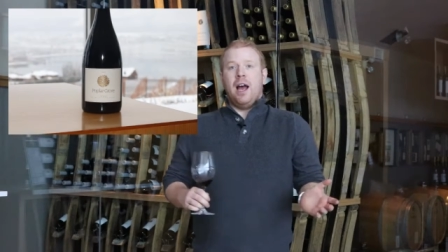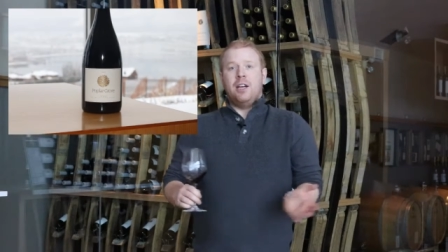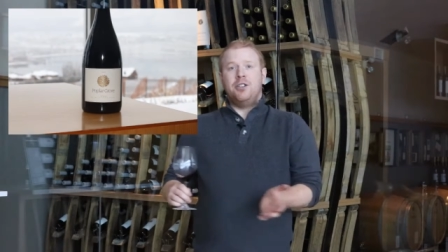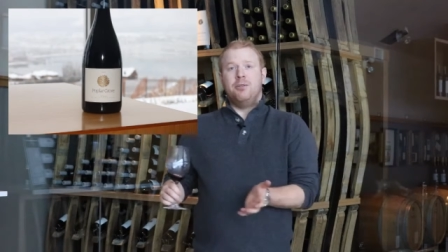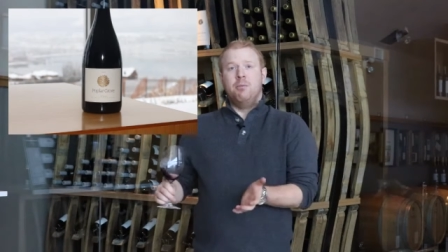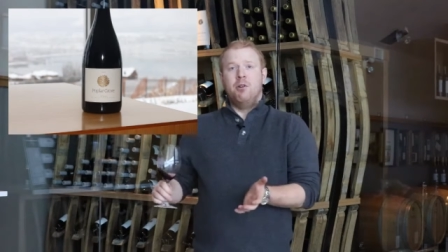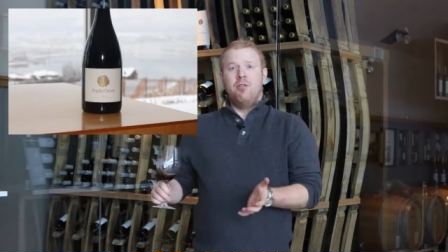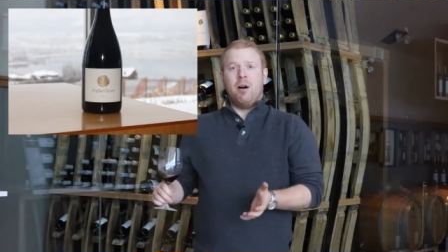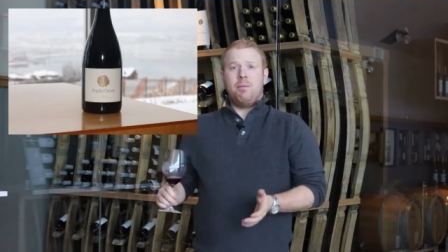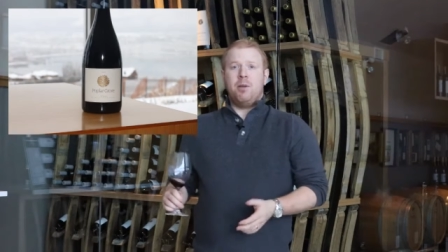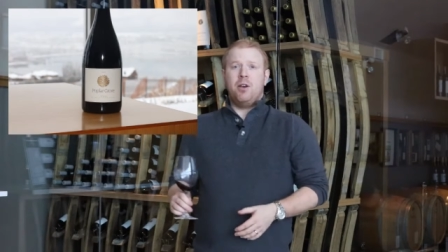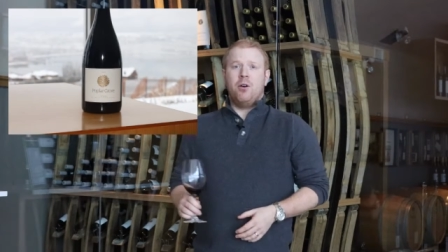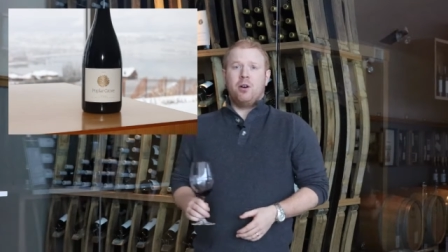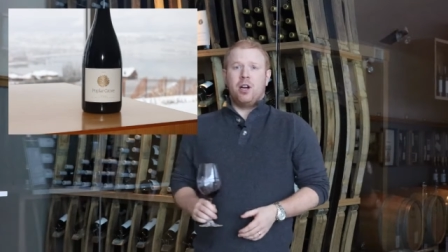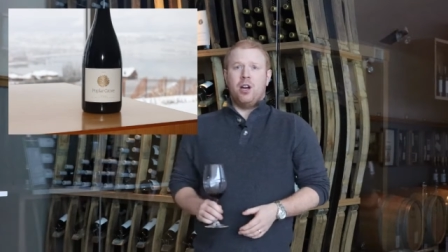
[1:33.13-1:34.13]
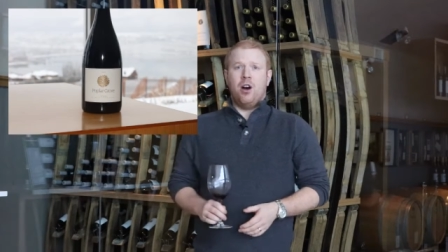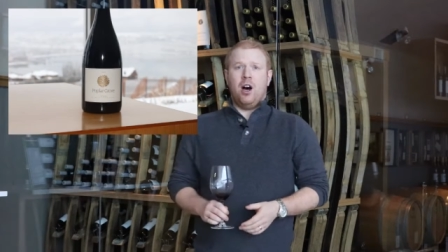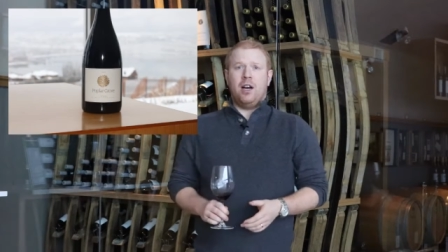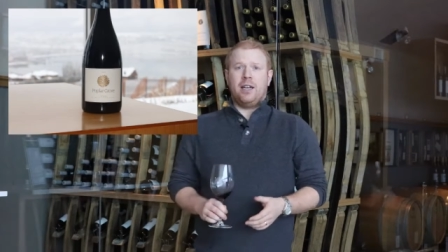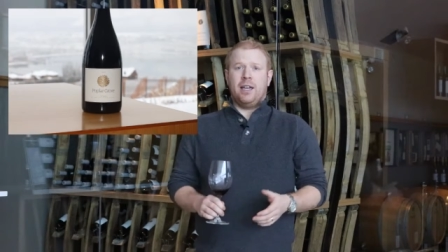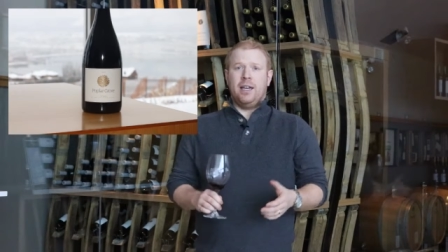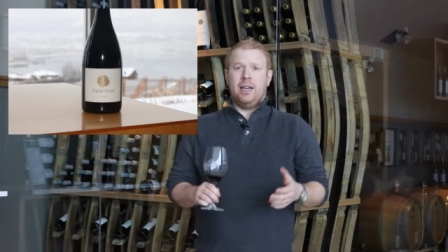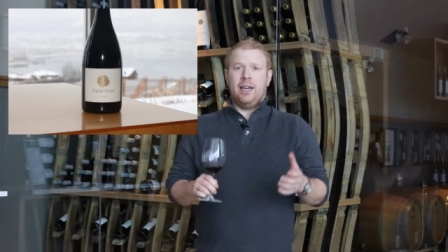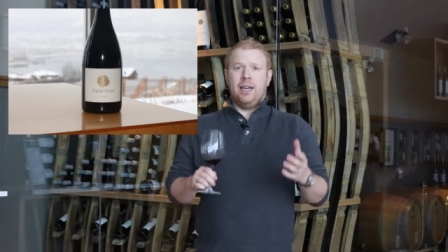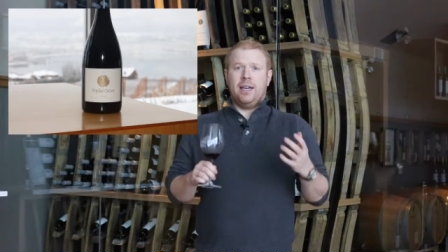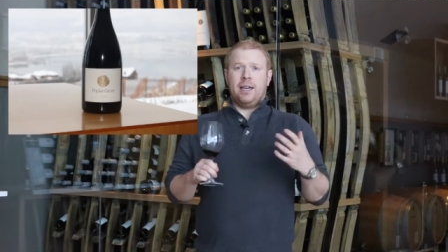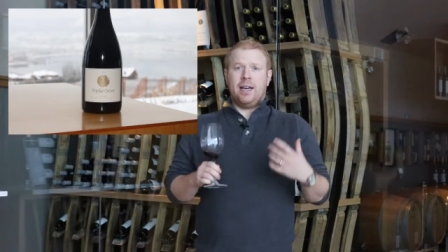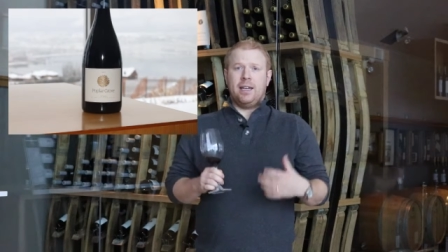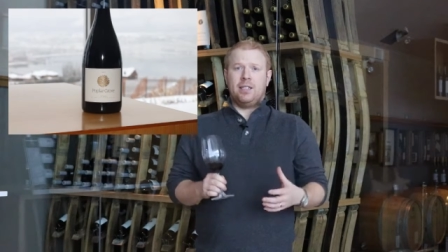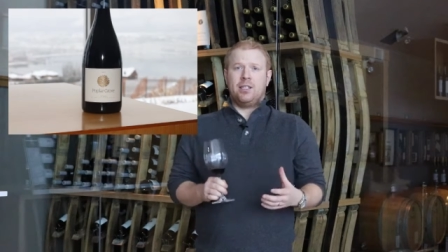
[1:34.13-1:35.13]
As you move up the Okanagan,
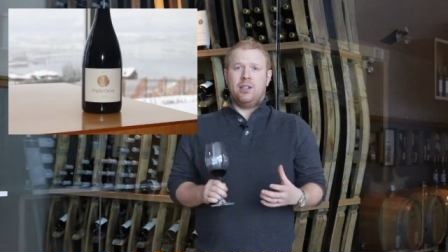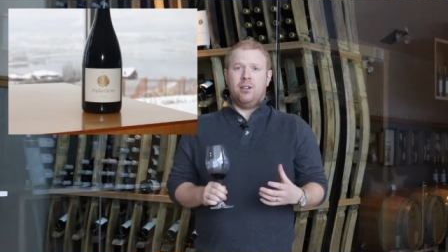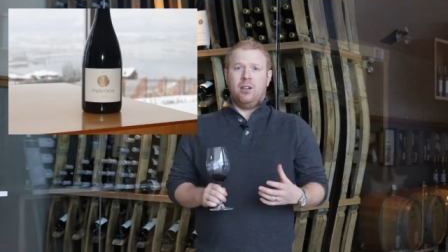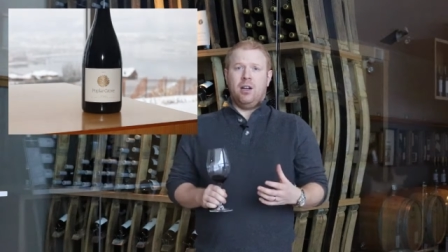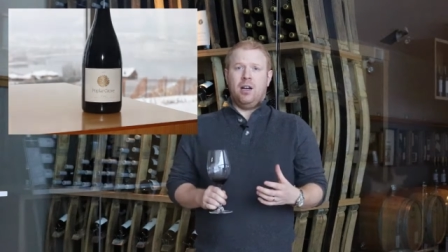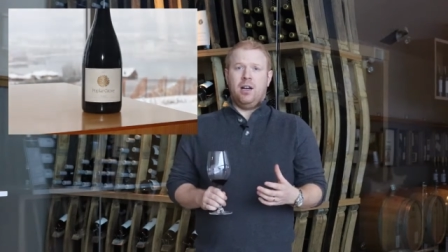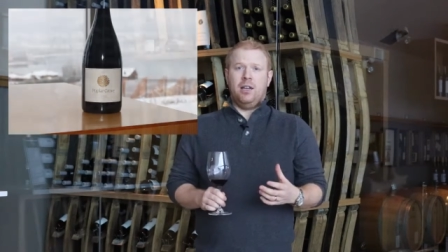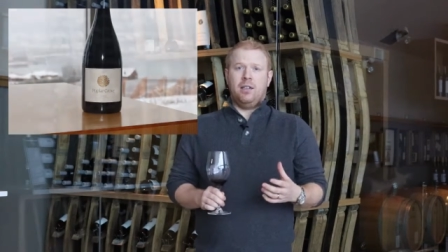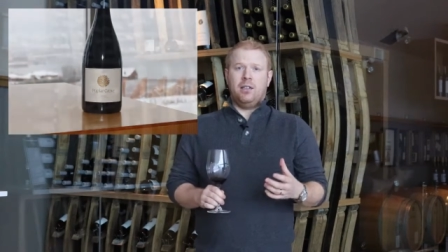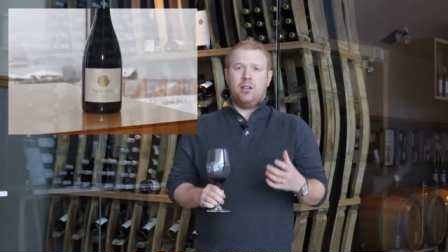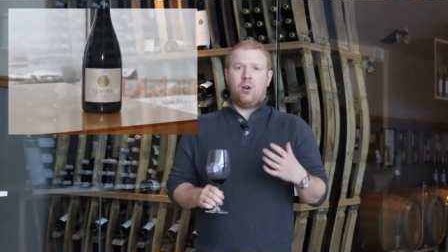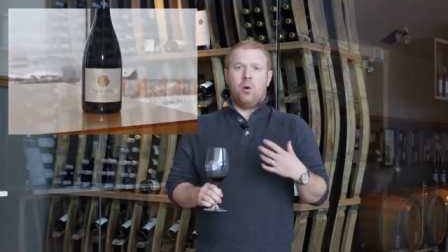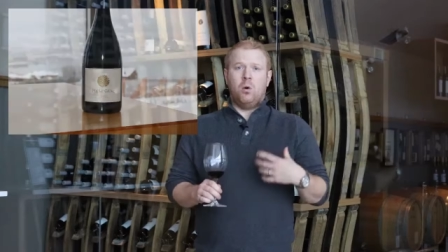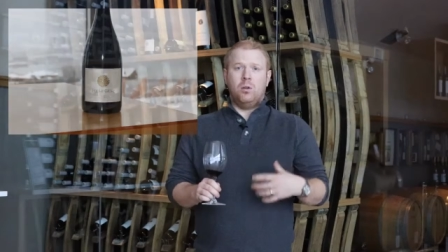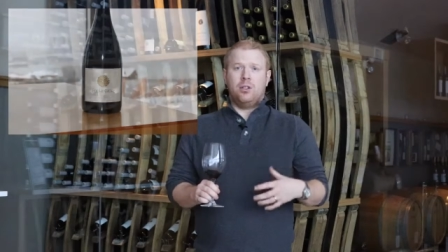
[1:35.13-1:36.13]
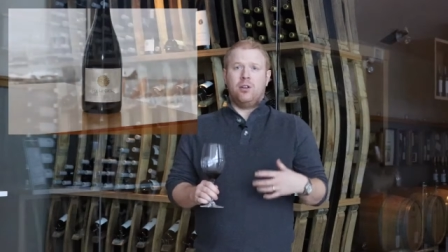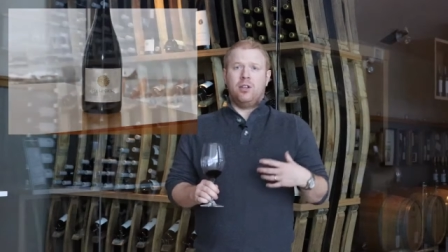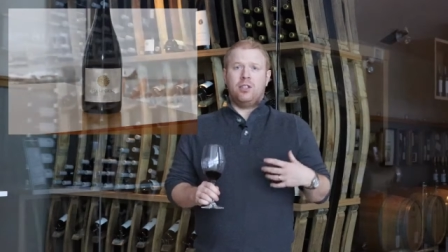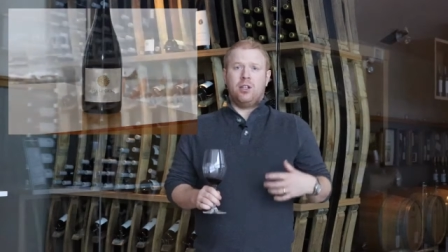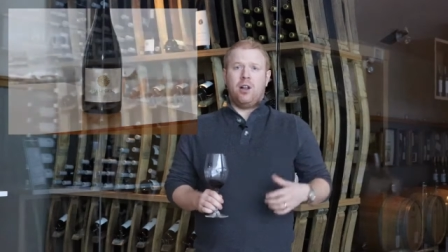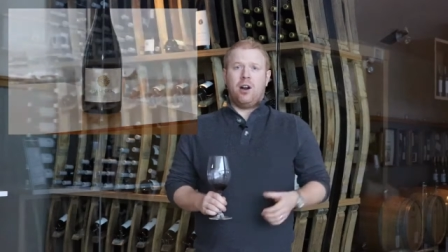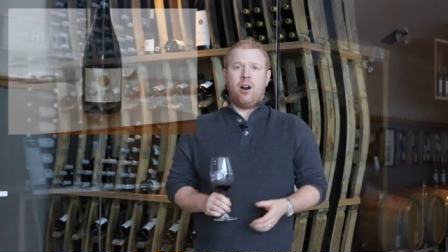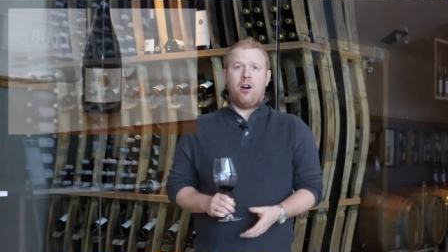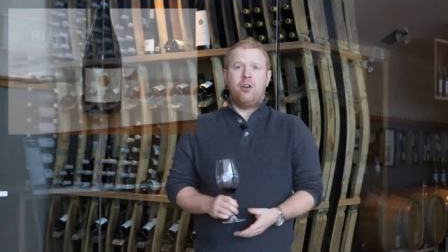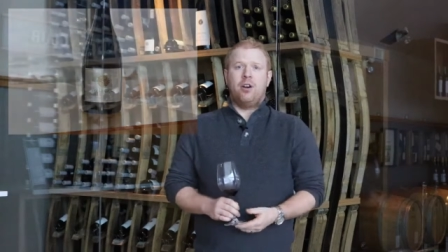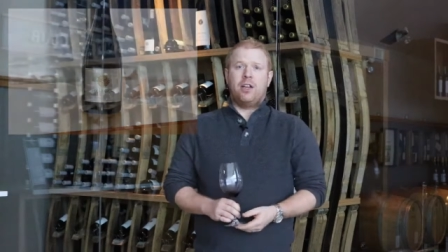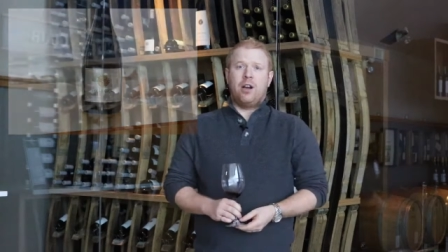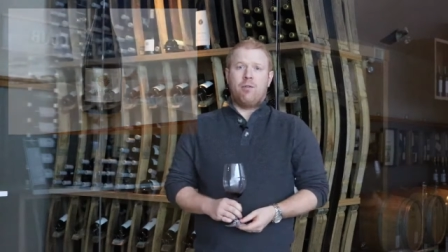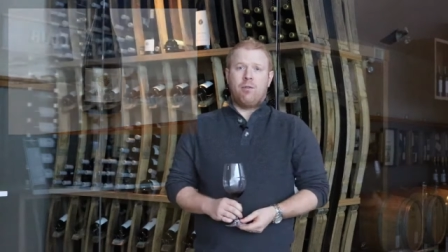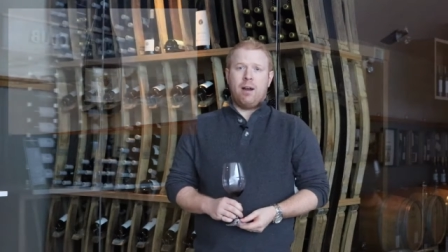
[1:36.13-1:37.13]
it gets a lot colder and it's a lot harder
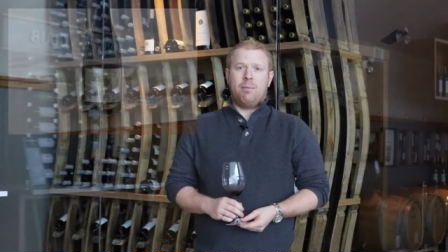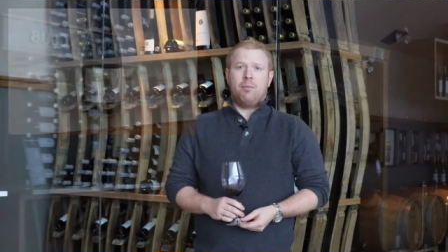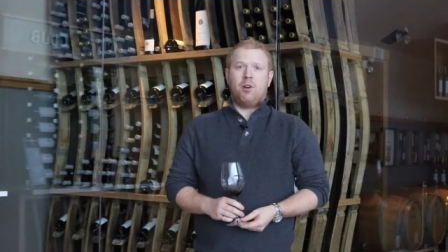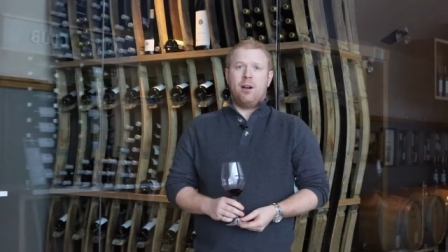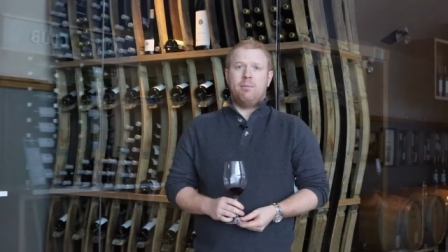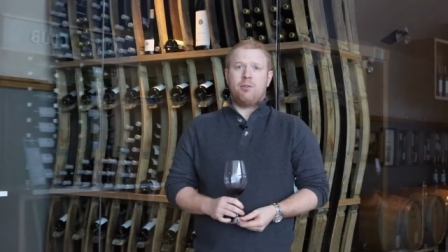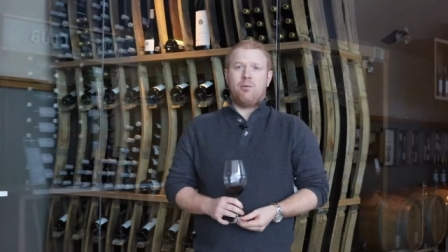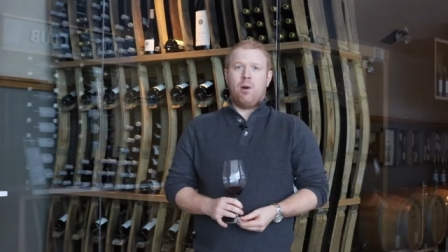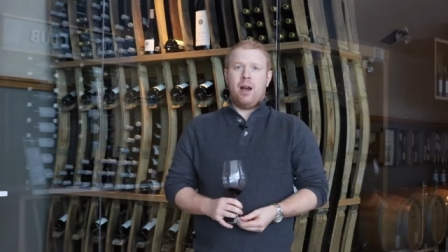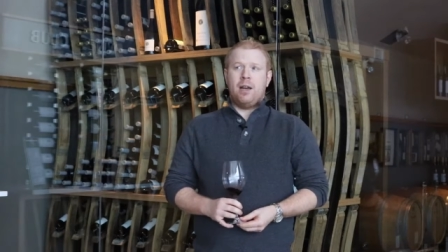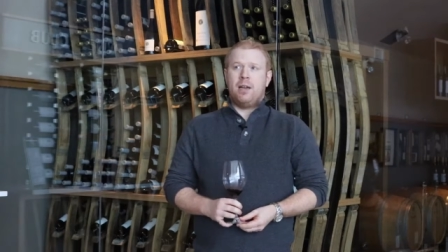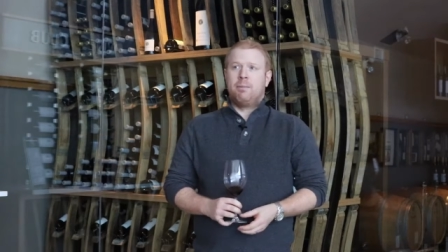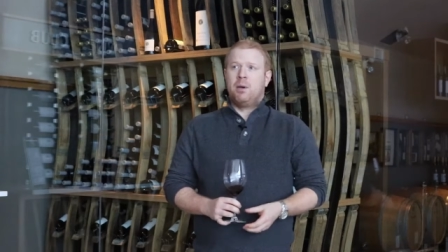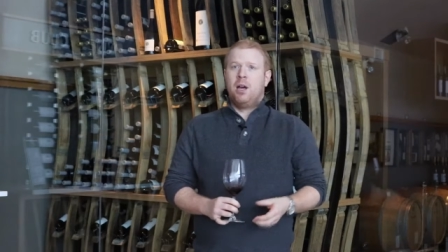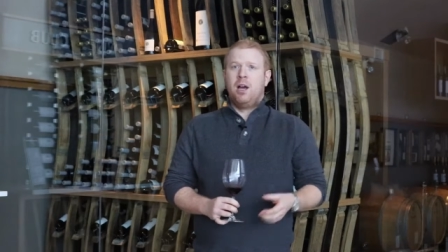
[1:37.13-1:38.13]
to get red grapes right.